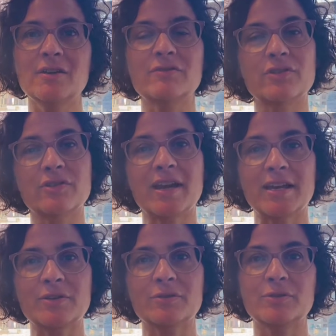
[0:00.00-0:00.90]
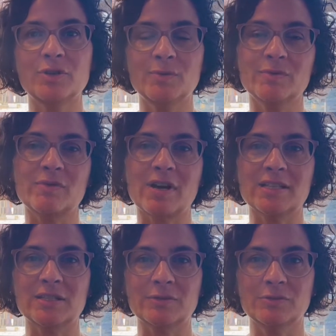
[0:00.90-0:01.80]
for their annual Human
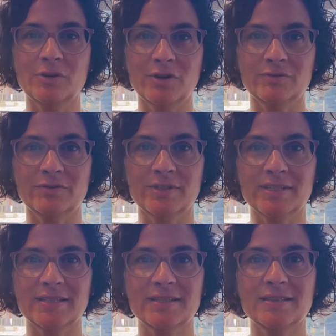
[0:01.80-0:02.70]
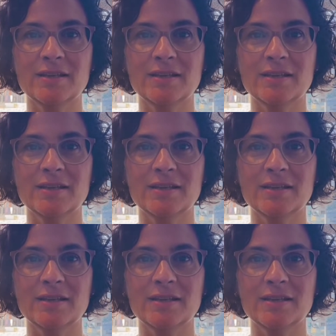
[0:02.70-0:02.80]
Rights Law Conference.